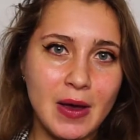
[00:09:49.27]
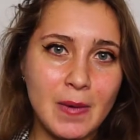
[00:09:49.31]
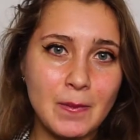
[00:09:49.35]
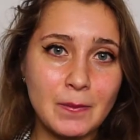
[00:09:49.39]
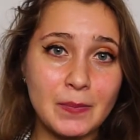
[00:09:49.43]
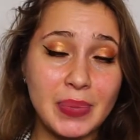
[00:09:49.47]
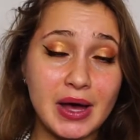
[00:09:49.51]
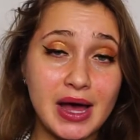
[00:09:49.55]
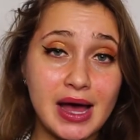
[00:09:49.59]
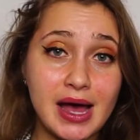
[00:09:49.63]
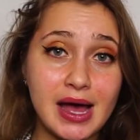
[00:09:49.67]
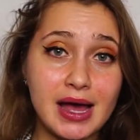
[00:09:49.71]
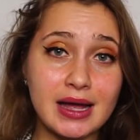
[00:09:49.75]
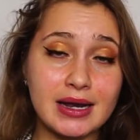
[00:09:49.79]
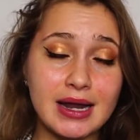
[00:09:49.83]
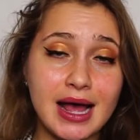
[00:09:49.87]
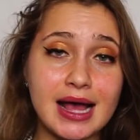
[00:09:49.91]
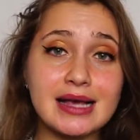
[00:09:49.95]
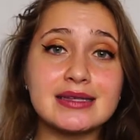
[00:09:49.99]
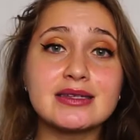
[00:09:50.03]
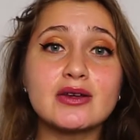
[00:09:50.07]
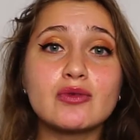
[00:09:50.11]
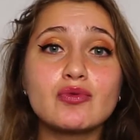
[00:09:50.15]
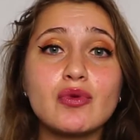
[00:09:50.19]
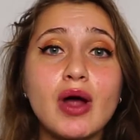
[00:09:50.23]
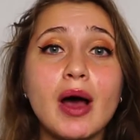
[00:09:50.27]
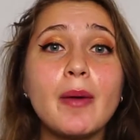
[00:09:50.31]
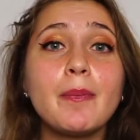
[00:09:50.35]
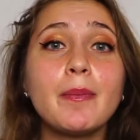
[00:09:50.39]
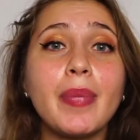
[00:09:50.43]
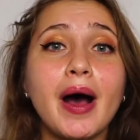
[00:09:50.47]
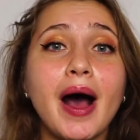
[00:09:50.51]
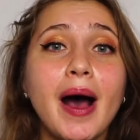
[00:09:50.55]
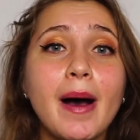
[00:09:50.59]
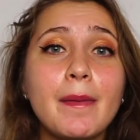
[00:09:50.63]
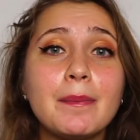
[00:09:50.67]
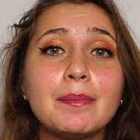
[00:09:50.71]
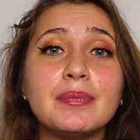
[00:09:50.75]
But as a wrap
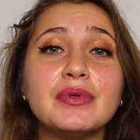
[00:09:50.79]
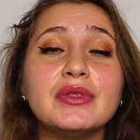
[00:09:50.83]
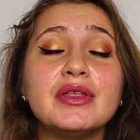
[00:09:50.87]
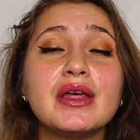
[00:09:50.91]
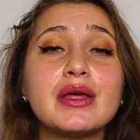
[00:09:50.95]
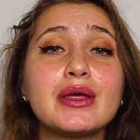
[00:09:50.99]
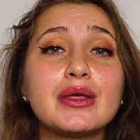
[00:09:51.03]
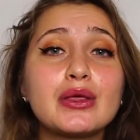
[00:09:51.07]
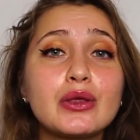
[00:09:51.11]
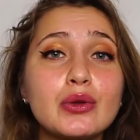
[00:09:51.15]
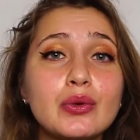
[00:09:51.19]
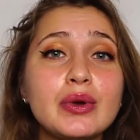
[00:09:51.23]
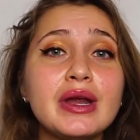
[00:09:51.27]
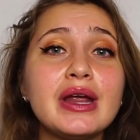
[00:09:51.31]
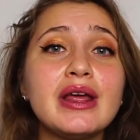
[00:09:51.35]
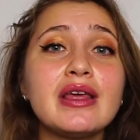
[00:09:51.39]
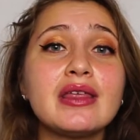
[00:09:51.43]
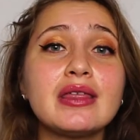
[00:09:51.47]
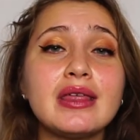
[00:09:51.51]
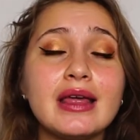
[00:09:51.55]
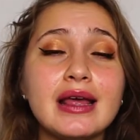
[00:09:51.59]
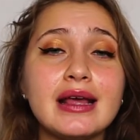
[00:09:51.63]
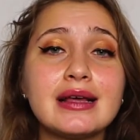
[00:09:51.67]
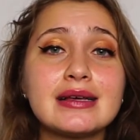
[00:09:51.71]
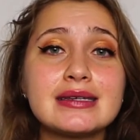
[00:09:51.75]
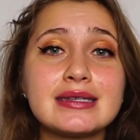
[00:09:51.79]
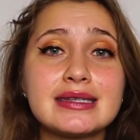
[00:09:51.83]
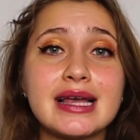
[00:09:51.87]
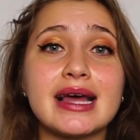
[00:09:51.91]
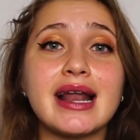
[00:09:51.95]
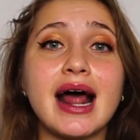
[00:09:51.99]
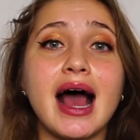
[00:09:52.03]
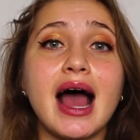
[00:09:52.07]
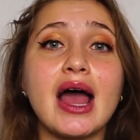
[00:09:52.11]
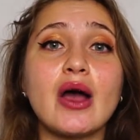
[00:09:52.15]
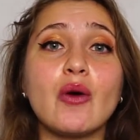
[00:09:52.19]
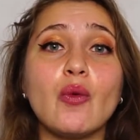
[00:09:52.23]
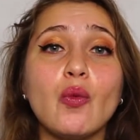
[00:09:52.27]
up, the 3 things that
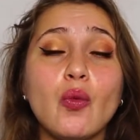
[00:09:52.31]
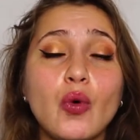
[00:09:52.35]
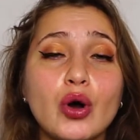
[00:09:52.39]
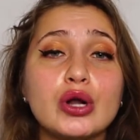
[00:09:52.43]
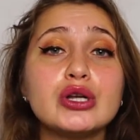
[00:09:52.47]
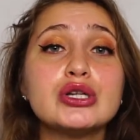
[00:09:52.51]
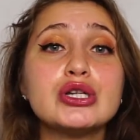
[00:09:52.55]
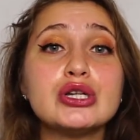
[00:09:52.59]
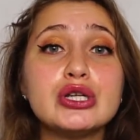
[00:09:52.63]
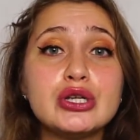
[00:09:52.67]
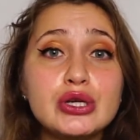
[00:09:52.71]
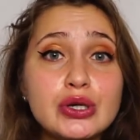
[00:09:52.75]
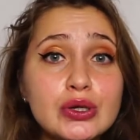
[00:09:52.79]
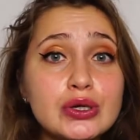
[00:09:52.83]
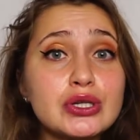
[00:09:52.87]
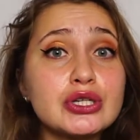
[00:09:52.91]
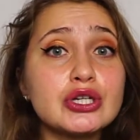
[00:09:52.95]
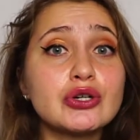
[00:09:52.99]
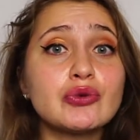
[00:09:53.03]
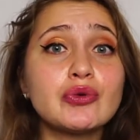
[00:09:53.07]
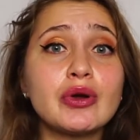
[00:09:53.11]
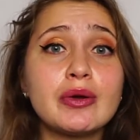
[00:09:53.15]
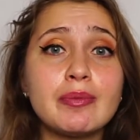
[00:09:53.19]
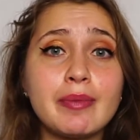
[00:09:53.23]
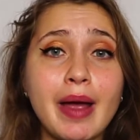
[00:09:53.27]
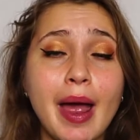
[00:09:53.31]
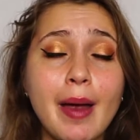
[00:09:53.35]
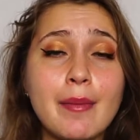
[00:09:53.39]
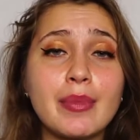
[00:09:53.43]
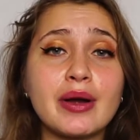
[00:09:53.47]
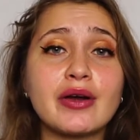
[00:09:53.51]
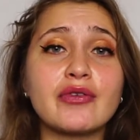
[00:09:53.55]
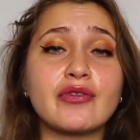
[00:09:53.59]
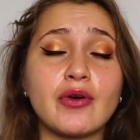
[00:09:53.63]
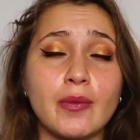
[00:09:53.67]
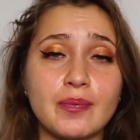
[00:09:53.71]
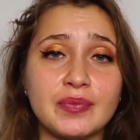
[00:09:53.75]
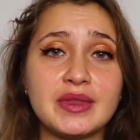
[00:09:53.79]
I want you to
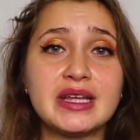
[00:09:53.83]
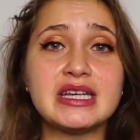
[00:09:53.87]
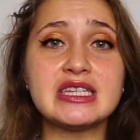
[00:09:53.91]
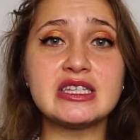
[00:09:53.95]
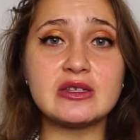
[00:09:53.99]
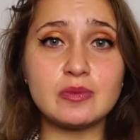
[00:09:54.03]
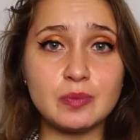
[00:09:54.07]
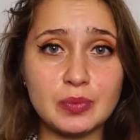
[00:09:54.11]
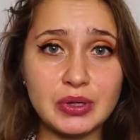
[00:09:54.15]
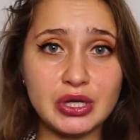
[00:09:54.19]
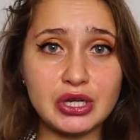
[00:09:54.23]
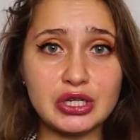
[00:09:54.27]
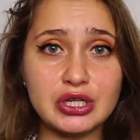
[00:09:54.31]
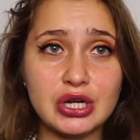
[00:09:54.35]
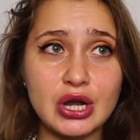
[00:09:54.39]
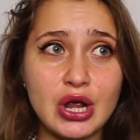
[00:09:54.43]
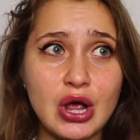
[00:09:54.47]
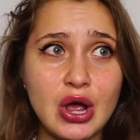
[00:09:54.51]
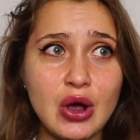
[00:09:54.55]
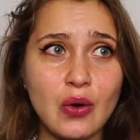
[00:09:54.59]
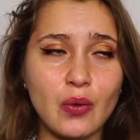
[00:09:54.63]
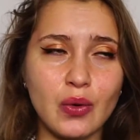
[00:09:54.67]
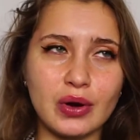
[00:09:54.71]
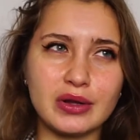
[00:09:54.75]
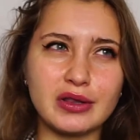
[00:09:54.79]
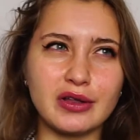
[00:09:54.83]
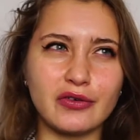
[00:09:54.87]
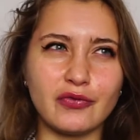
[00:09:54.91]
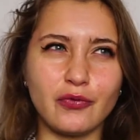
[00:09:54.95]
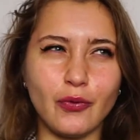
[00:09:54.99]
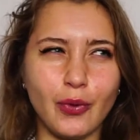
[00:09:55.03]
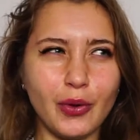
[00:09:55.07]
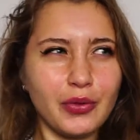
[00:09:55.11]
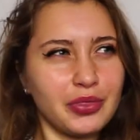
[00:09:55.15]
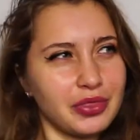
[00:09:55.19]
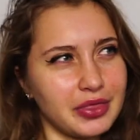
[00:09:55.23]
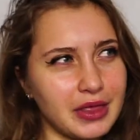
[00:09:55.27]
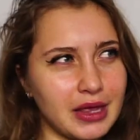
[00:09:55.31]
remember from this speech, or the
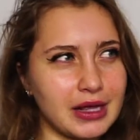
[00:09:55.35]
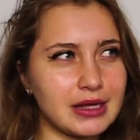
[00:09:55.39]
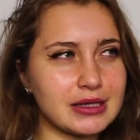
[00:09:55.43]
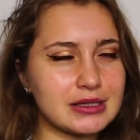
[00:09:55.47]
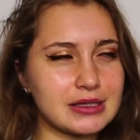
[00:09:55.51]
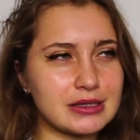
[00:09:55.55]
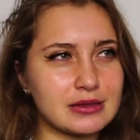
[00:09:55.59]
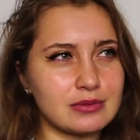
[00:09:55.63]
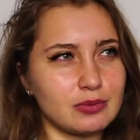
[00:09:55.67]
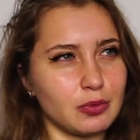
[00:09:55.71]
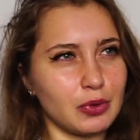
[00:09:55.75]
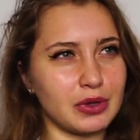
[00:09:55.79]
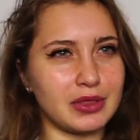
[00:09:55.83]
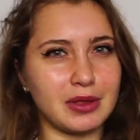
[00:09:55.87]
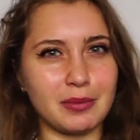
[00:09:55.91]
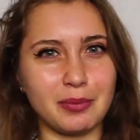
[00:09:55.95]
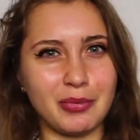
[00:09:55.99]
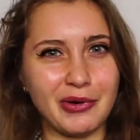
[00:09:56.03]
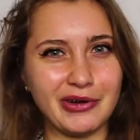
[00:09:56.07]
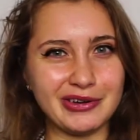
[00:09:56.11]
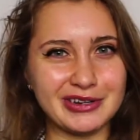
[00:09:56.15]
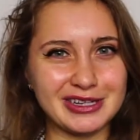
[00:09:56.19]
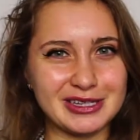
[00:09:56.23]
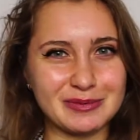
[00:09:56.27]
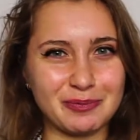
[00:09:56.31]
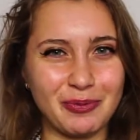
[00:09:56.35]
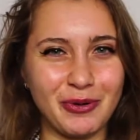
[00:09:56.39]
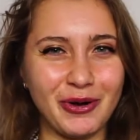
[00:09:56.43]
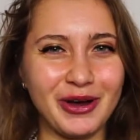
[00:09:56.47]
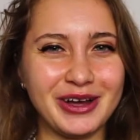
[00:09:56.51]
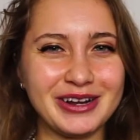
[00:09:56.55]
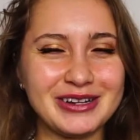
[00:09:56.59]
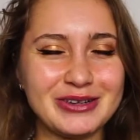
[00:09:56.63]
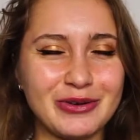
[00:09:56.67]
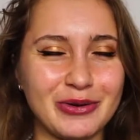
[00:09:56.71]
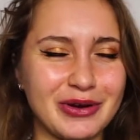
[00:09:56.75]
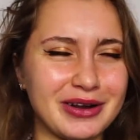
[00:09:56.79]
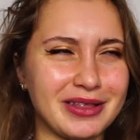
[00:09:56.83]
4 things with the bonus
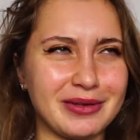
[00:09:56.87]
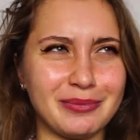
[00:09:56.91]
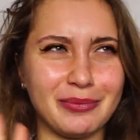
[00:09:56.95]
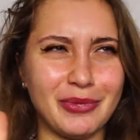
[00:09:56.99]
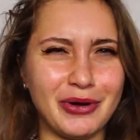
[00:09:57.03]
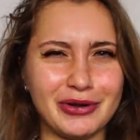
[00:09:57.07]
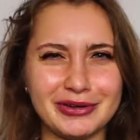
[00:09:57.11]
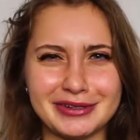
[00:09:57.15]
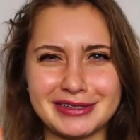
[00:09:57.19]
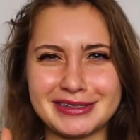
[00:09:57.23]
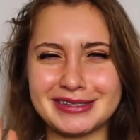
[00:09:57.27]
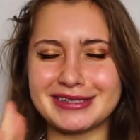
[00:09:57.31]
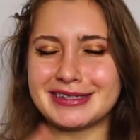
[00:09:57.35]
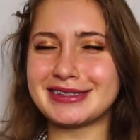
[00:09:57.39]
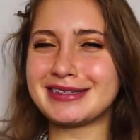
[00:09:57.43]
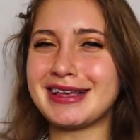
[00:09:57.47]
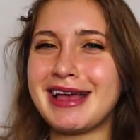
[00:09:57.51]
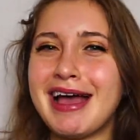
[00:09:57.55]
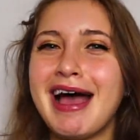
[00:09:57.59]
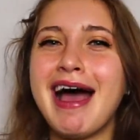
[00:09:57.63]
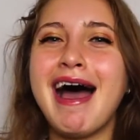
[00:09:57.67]
point or the bonus